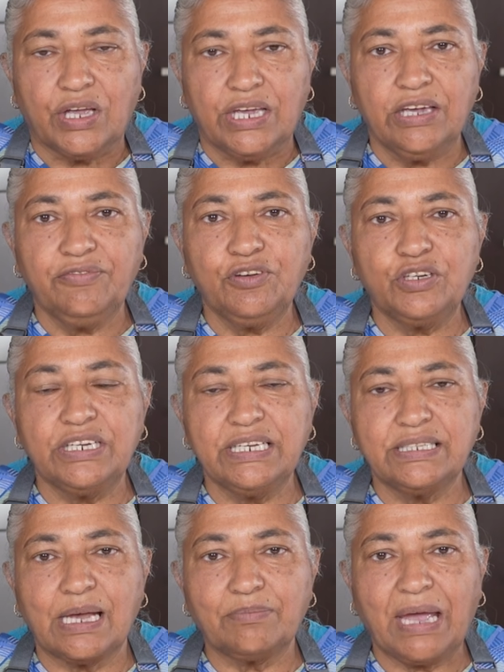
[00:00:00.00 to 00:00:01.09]
If you
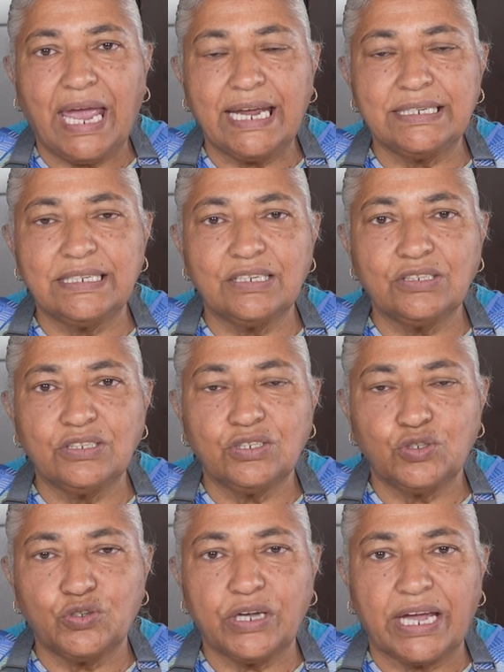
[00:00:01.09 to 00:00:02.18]
need some ideas,
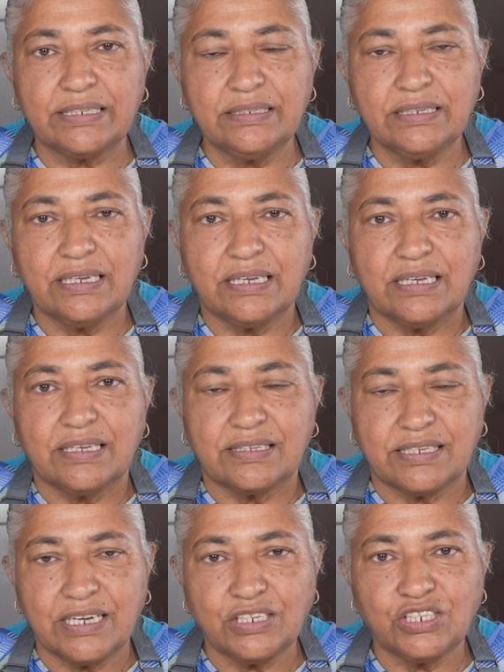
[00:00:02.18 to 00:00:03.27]
you can
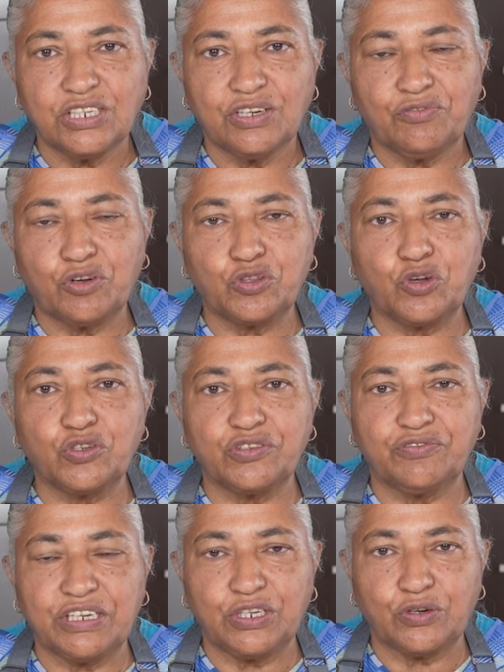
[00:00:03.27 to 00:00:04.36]
search for those
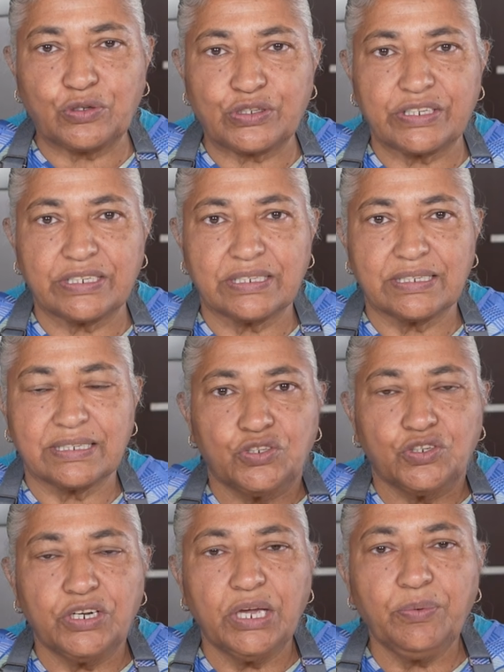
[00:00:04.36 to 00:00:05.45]
videos.
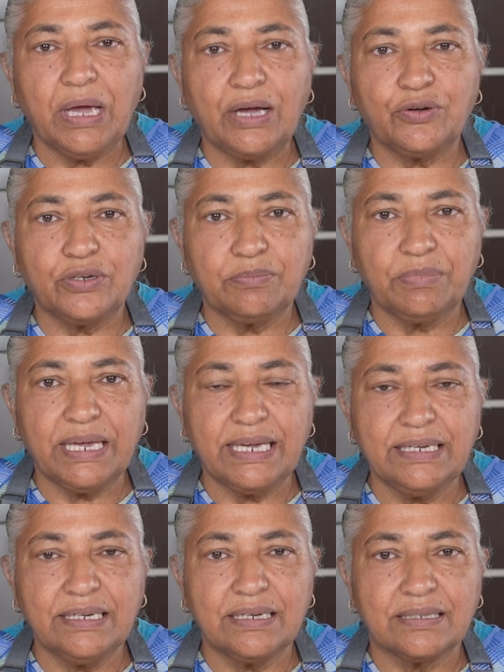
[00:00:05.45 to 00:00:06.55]
Today we are going to
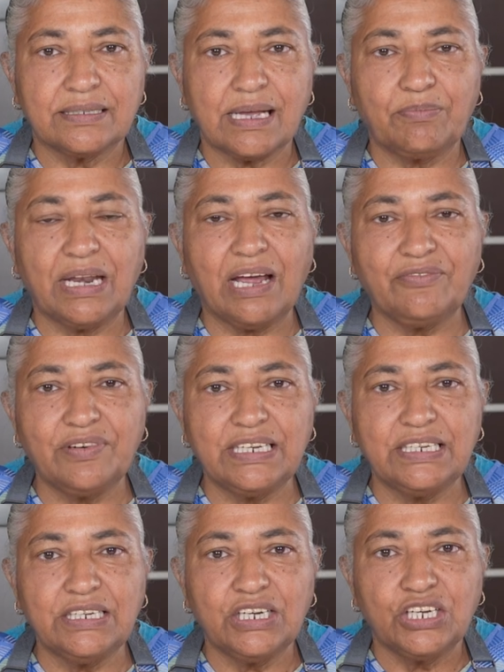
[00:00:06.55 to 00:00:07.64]
make some
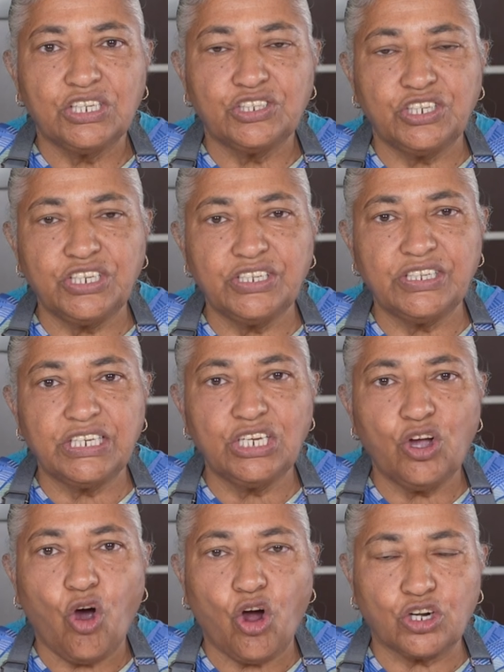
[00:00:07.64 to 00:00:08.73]
lovely
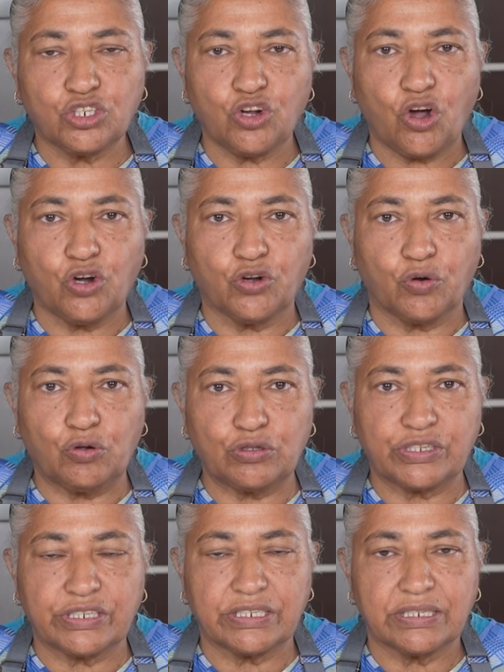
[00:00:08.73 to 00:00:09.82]
cheesy hot dog
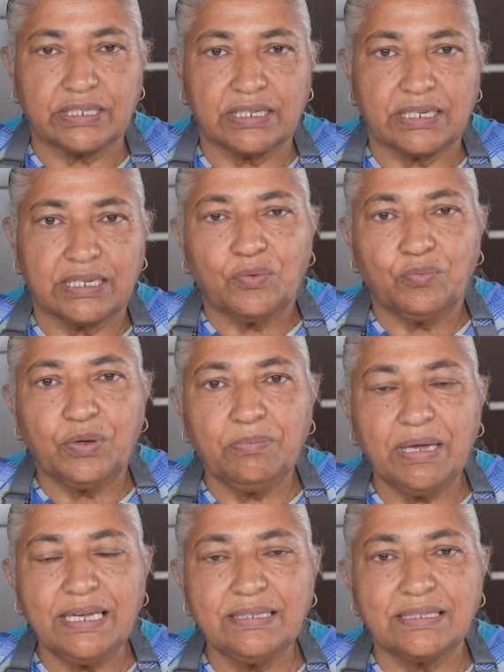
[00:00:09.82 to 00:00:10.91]
rolls. We
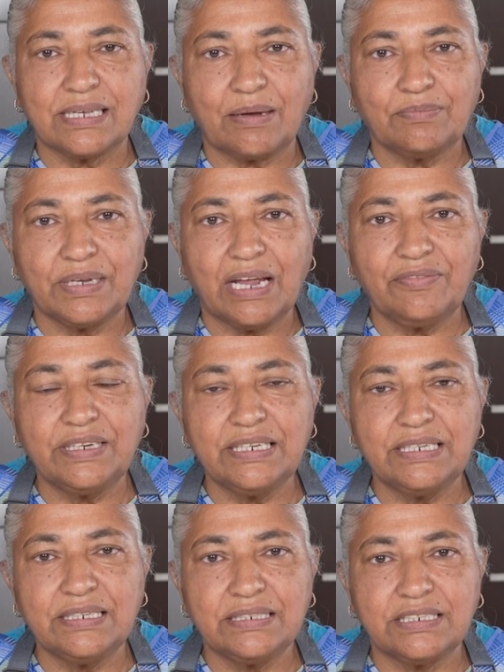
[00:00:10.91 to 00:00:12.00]
made some
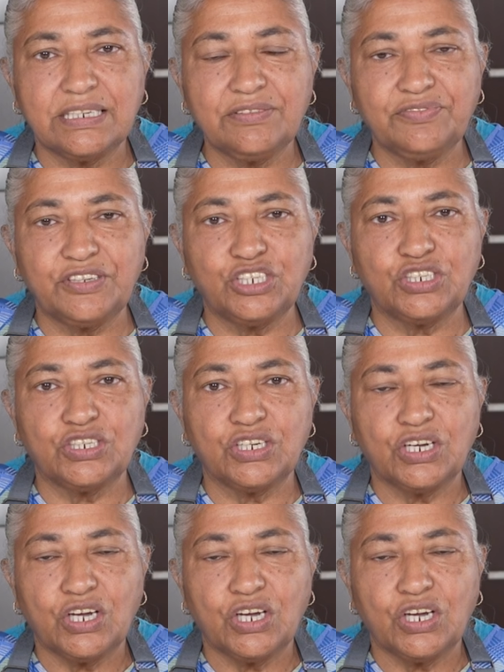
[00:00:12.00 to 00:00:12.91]
lovely tin fish